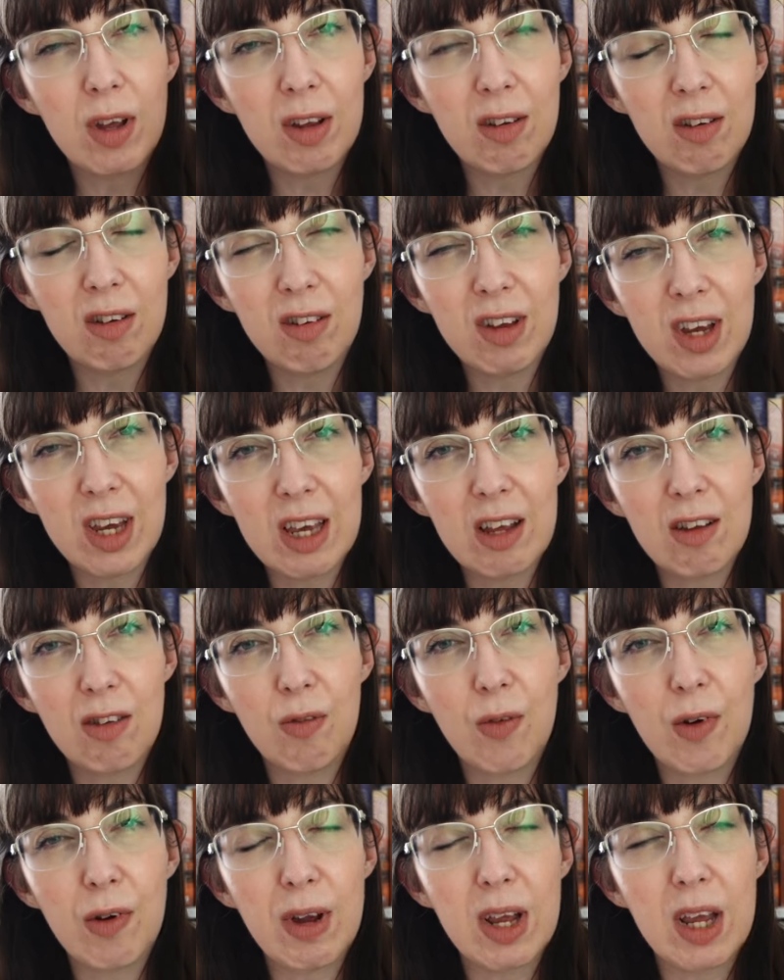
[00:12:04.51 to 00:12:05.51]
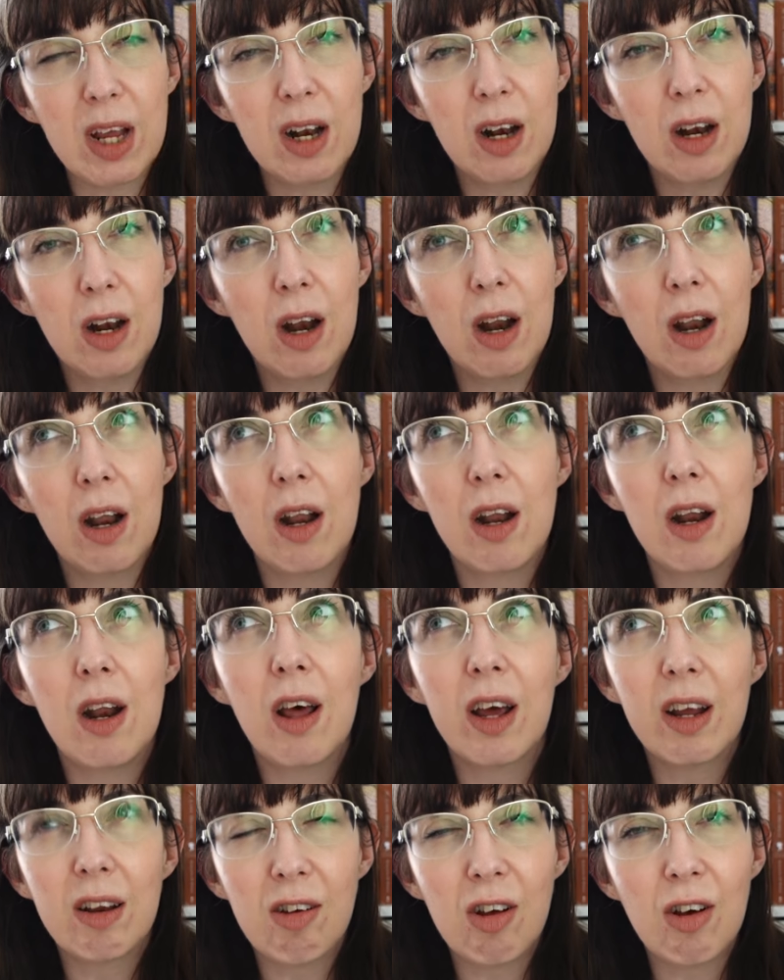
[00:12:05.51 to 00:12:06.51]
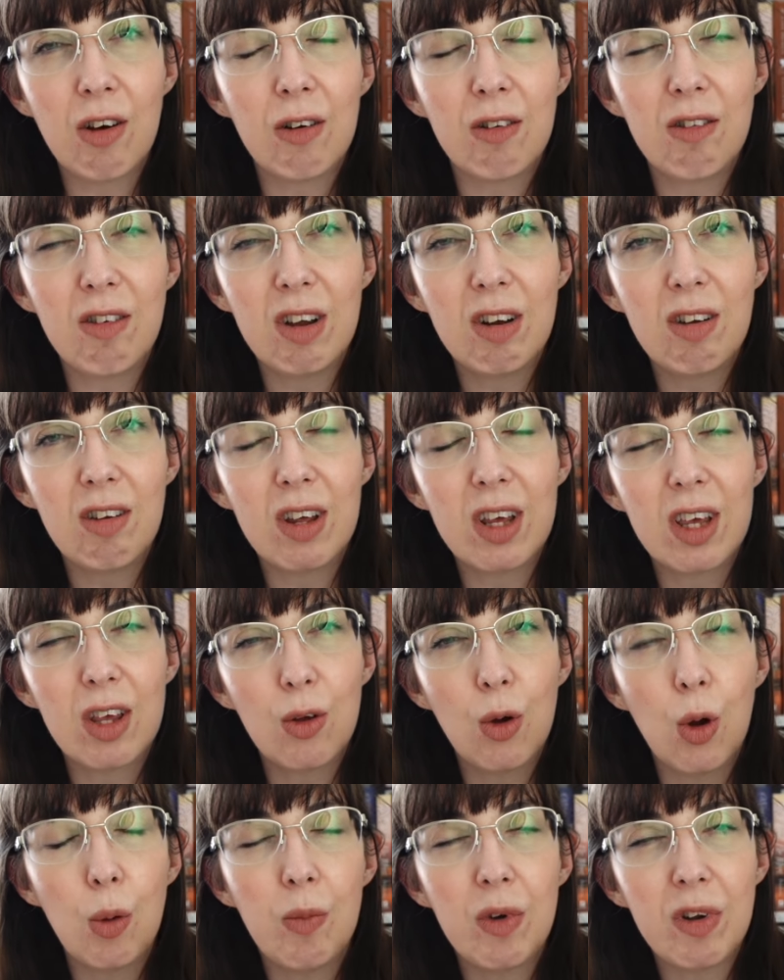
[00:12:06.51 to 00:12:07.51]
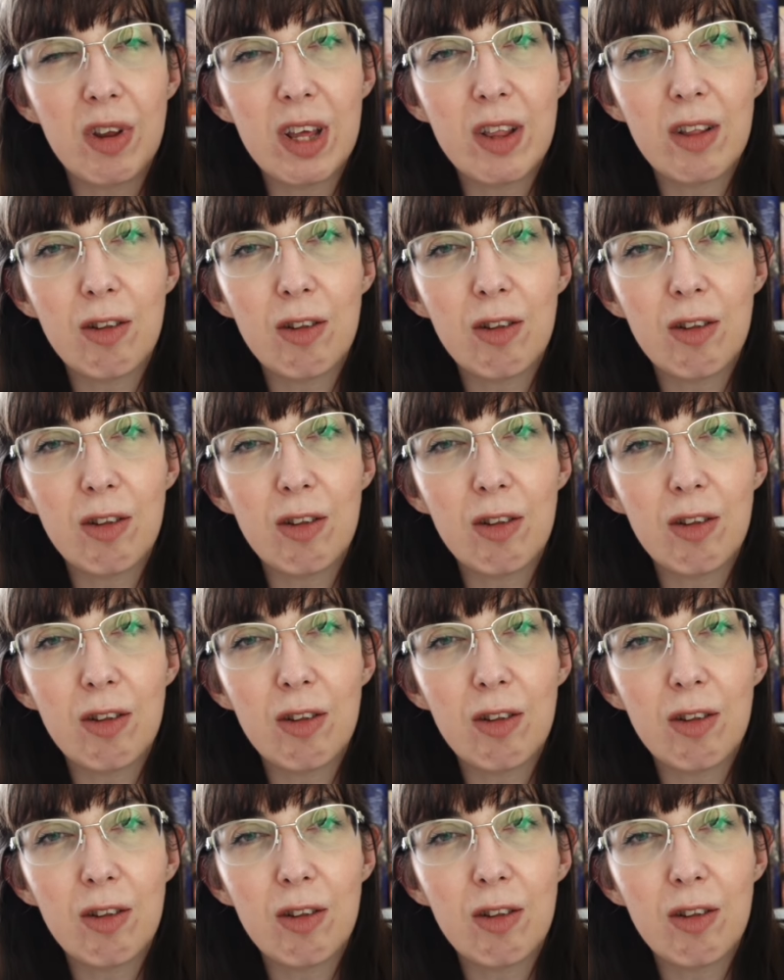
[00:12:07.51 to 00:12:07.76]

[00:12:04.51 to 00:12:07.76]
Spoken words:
as I say, it's very light-hearted in comedy.